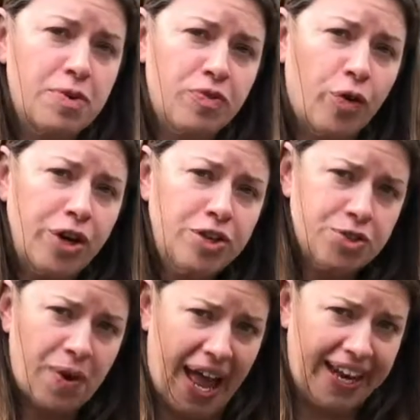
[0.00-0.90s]
before you
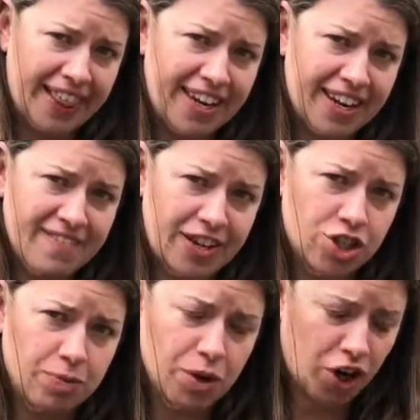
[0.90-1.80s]
do anything in a
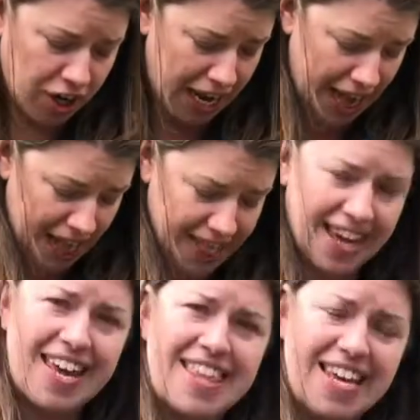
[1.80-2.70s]
vegetable garden, the
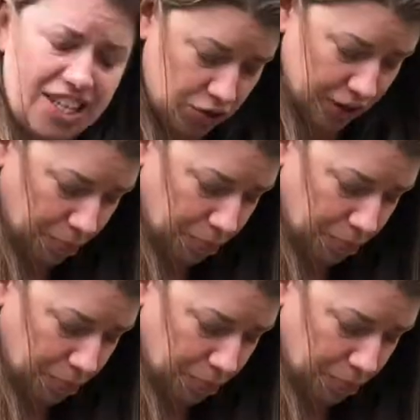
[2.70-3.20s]
key thing is you need to